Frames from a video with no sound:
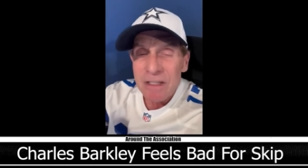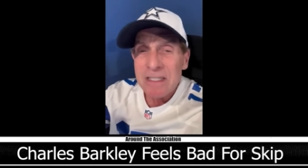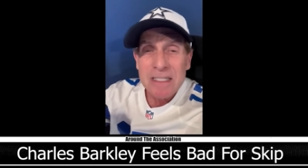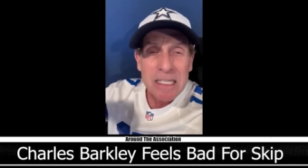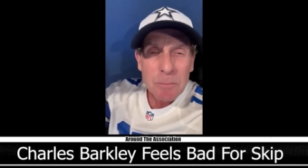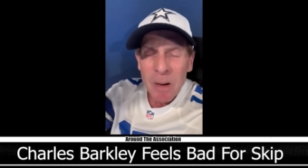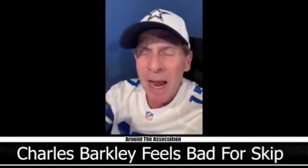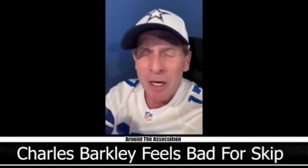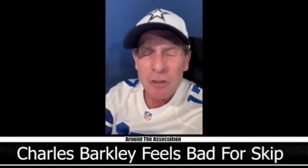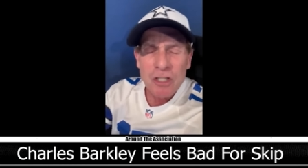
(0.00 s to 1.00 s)
Trying to
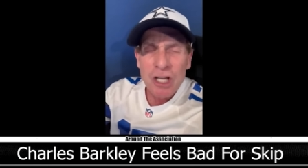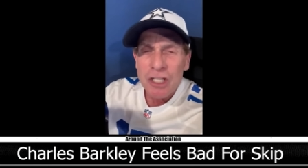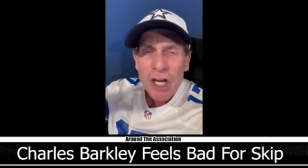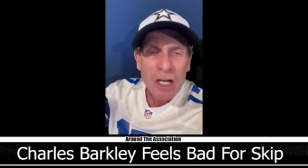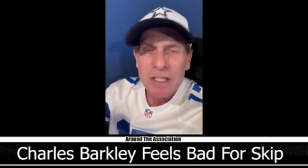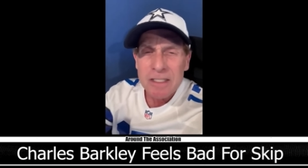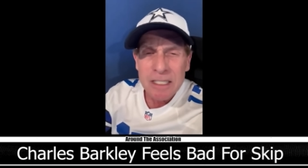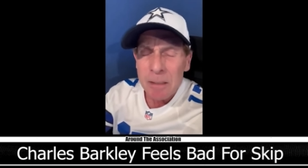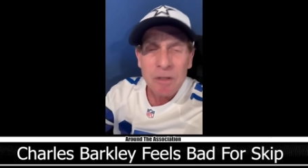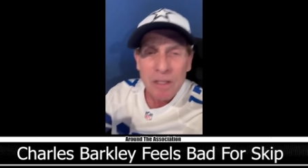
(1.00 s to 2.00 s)
cover all the topics, you
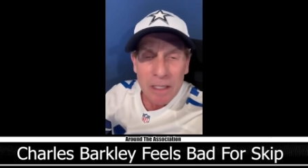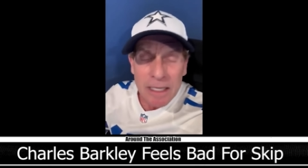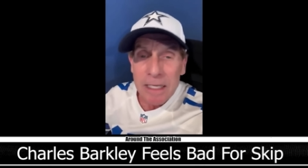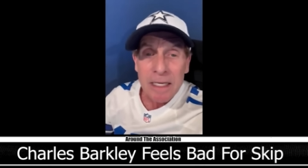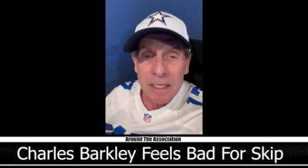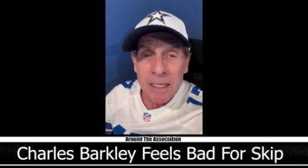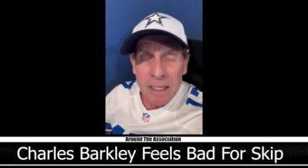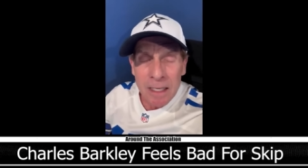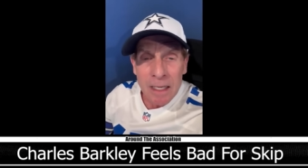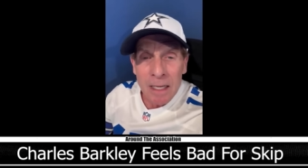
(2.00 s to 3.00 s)
don't have to no more.
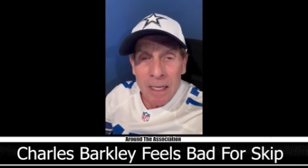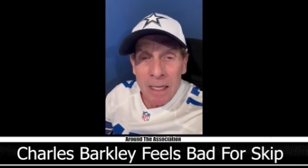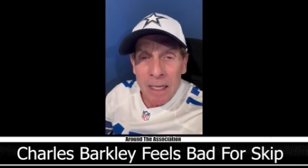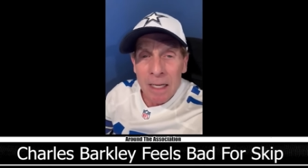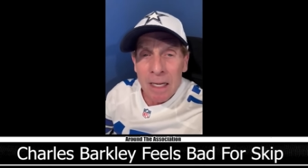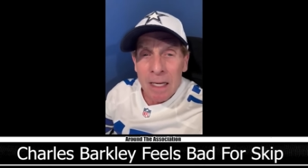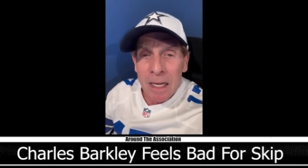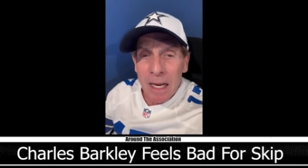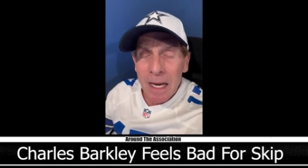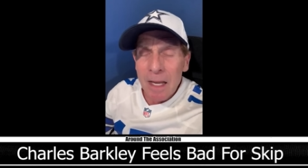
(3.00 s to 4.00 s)
You can
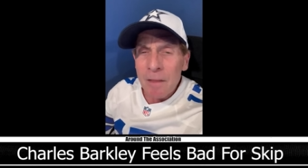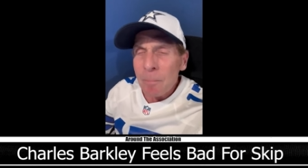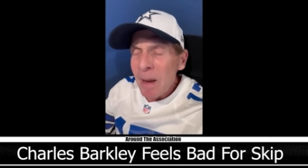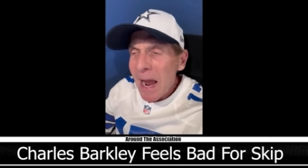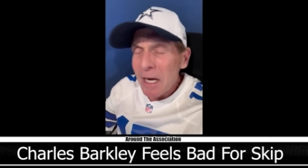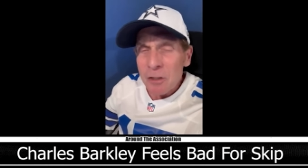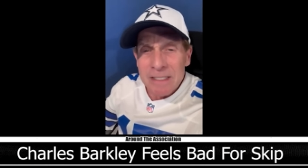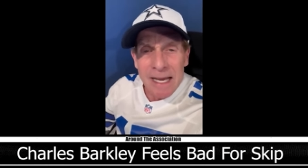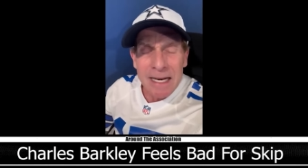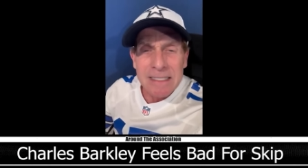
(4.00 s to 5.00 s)
specialize in
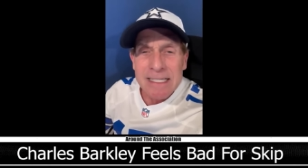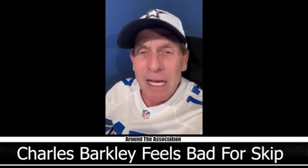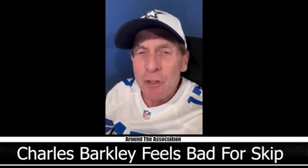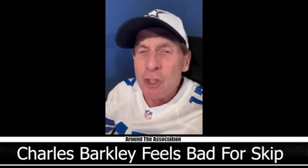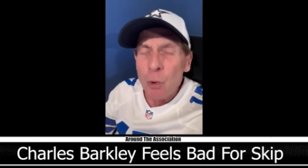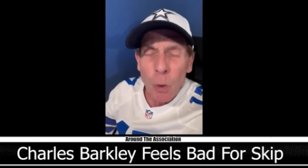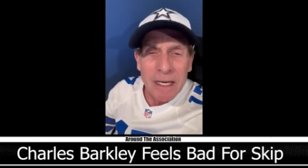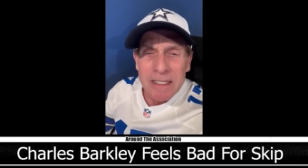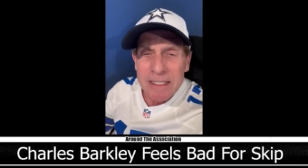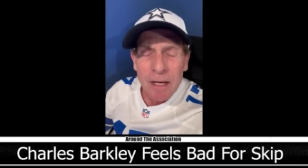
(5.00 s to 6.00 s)
something where a fan
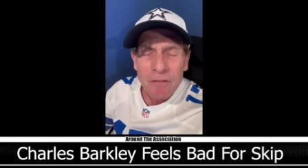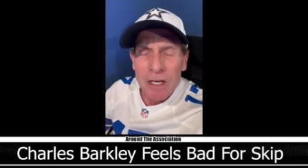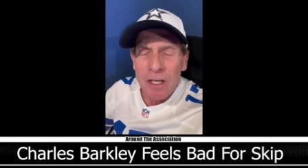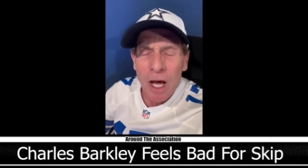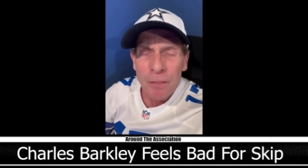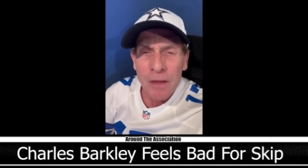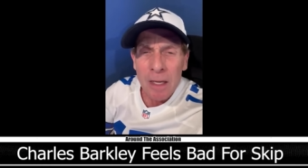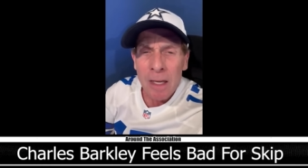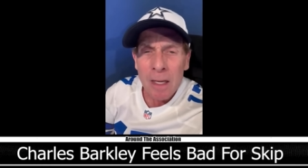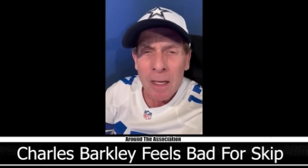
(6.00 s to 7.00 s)
base
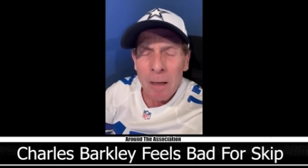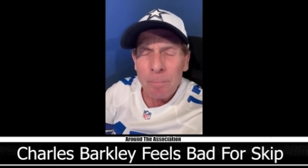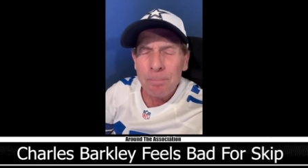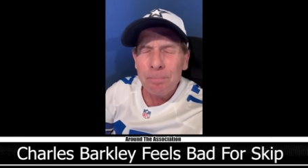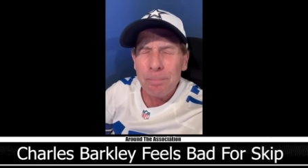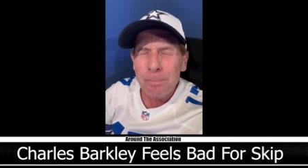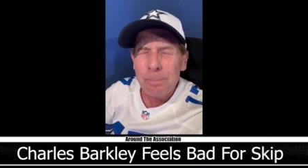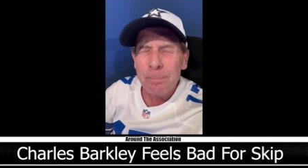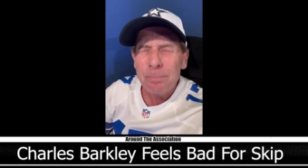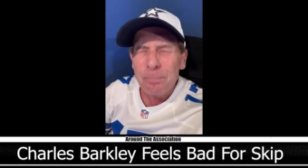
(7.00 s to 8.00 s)
galvanizes behind you,
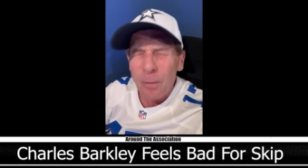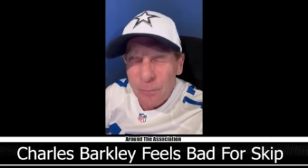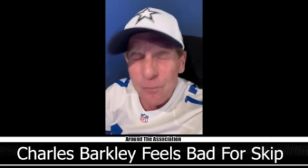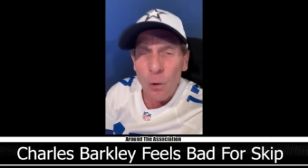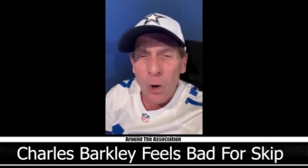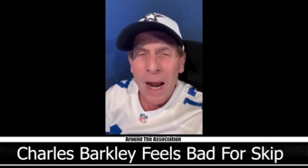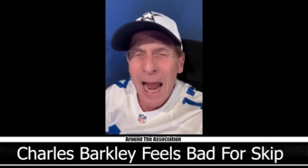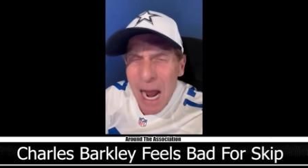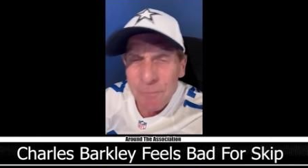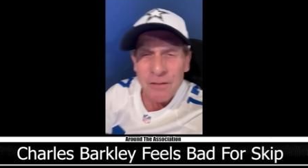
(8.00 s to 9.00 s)
but trying to
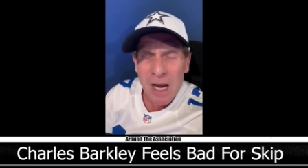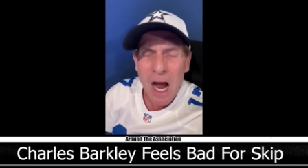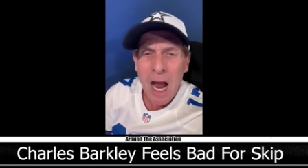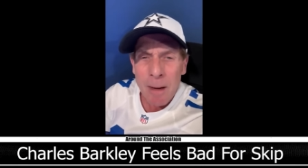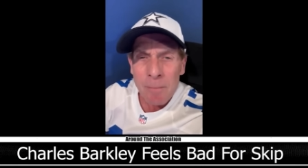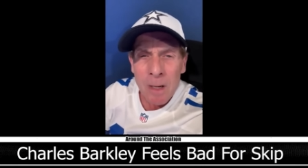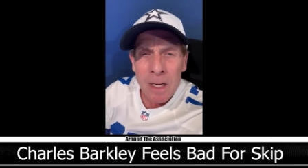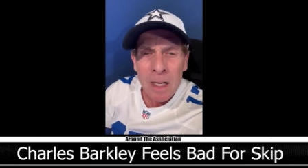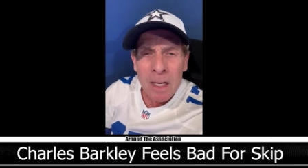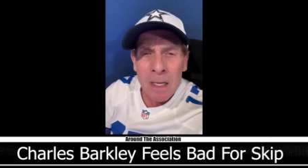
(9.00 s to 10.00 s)
be everything
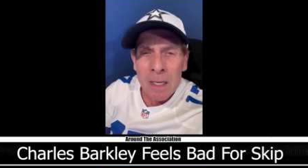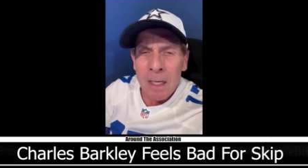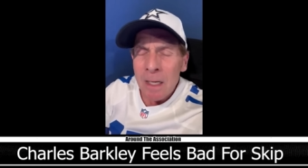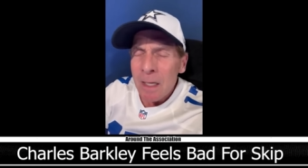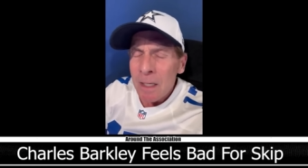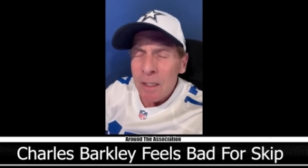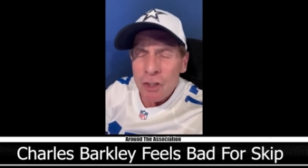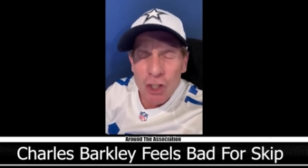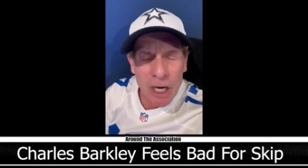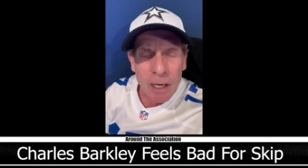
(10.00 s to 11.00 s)
still is
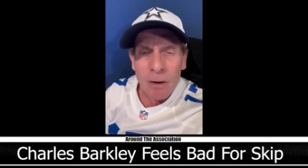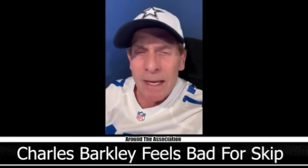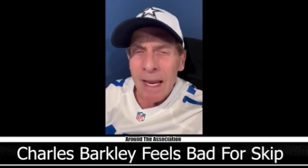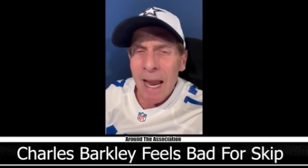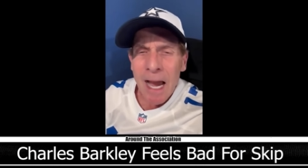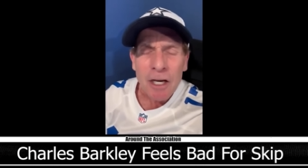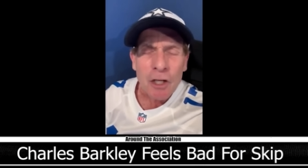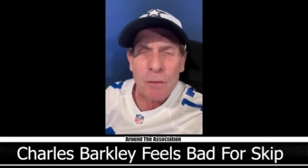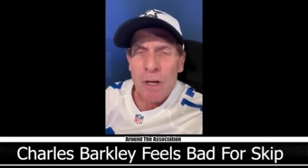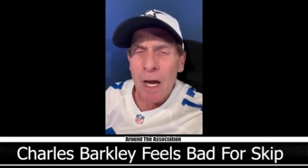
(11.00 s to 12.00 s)
going to be a waste of his
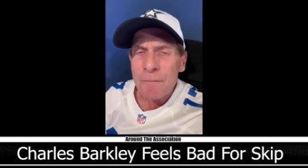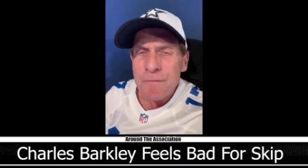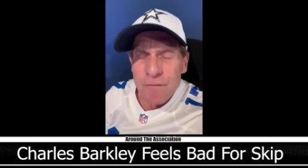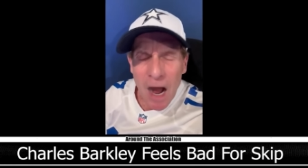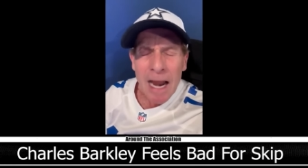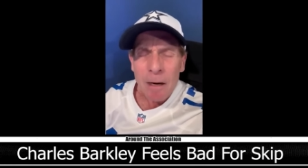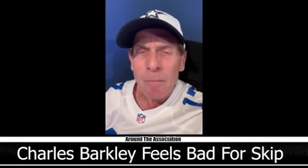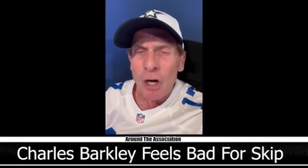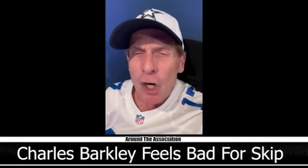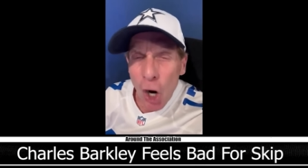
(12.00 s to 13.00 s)
time. But yeah, man,
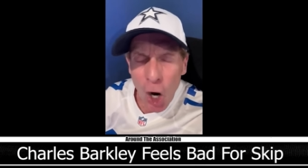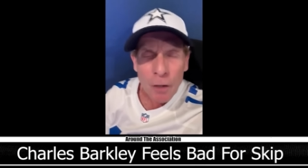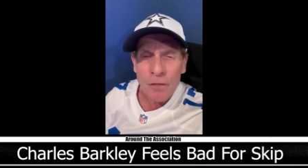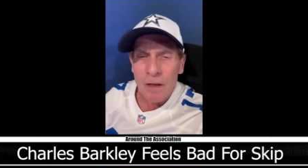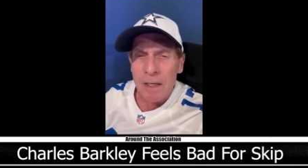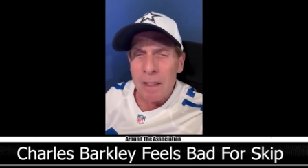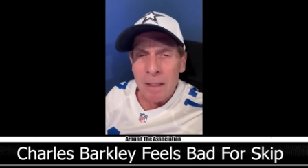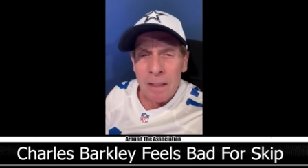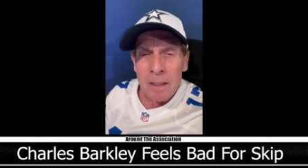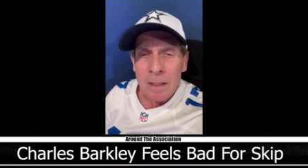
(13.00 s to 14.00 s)
that's what I
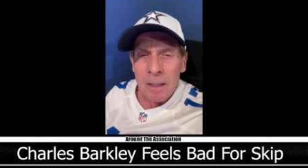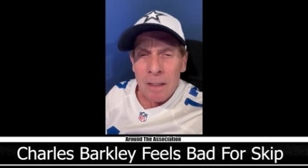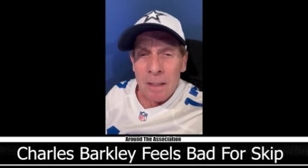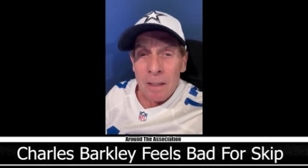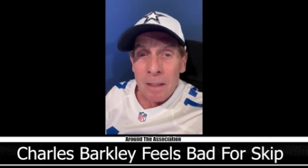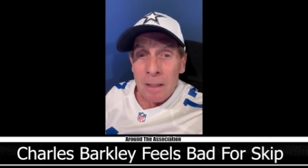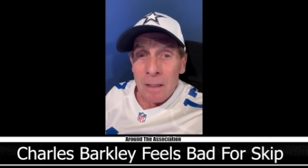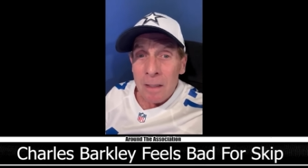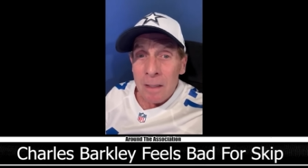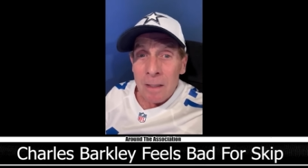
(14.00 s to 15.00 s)
think Skip should do at
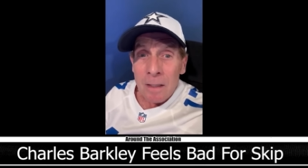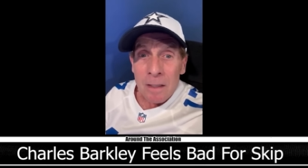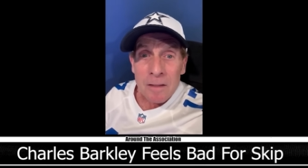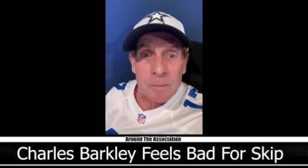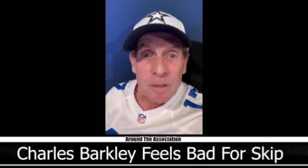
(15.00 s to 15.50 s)
this point.